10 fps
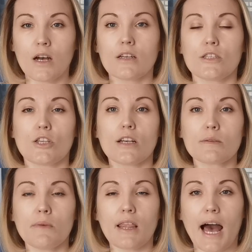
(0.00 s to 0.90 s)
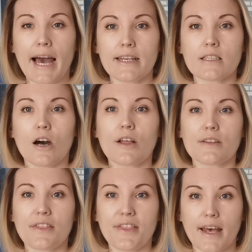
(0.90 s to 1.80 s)
Zosma lies on
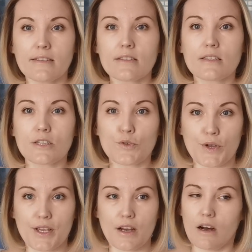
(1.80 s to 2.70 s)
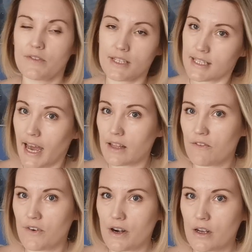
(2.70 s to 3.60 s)
the 10th degree of the sign
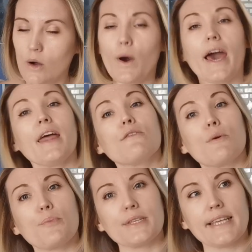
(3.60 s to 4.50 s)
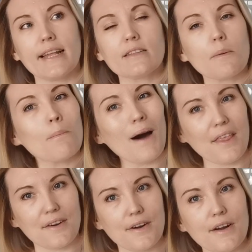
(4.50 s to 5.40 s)
of Virgo and represent the
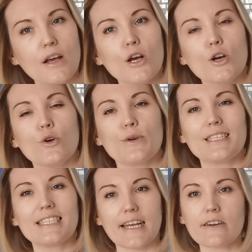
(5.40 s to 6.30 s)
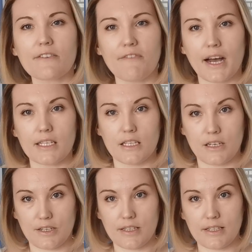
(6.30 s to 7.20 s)
mother who is sacrificing
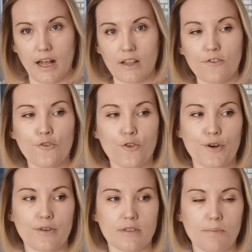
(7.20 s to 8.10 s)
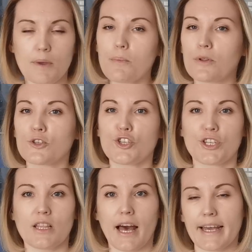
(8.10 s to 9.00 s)
herself for the people she
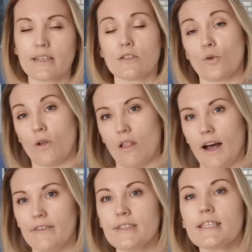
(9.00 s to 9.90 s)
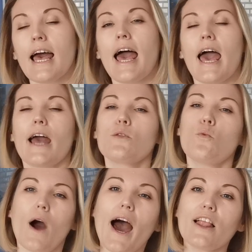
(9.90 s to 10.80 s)
likes or loves. And
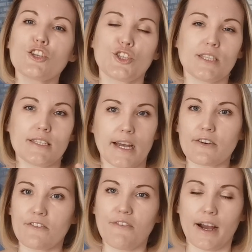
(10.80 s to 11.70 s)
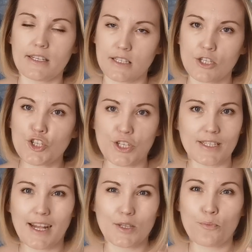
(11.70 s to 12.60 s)
while she's sacrificing, she's
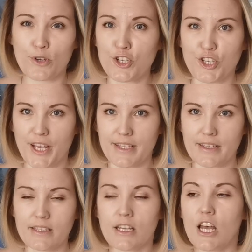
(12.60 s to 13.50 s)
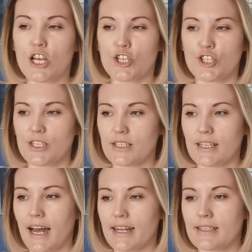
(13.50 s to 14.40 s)
not appreciated, she's
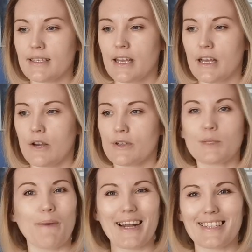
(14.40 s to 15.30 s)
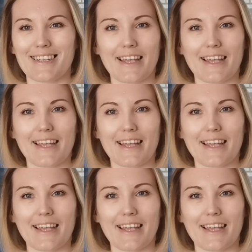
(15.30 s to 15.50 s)
not respected